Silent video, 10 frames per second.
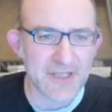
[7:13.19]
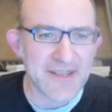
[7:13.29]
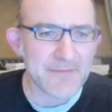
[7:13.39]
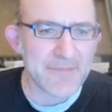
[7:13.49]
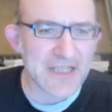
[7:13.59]
I
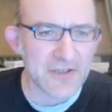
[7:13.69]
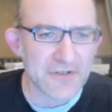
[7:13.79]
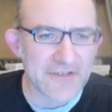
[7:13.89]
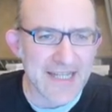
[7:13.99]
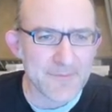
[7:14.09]
mean, there have been a
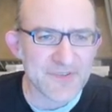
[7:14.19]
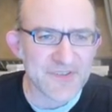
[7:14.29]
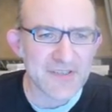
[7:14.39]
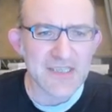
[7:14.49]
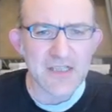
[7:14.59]
lot of
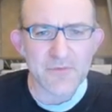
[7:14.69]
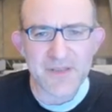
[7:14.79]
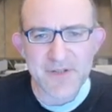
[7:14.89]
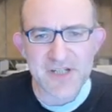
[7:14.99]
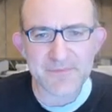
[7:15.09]
games
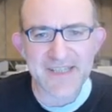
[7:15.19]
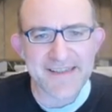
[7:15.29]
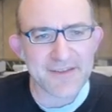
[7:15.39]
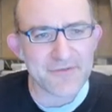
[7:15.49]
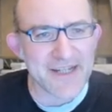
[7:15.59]
with bishop
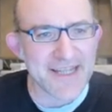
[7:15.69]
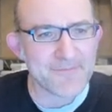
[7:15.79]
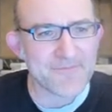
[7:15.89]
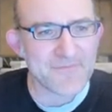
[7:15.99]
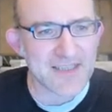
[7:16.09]

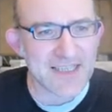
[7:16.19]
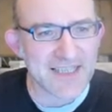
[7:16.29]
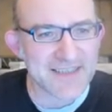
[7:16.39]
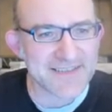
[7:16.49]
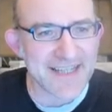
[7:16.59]
d3
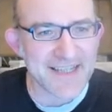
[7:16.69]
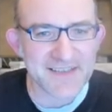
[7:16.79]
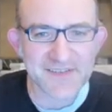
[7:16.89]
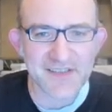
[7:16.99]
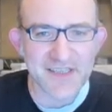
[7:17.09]
takes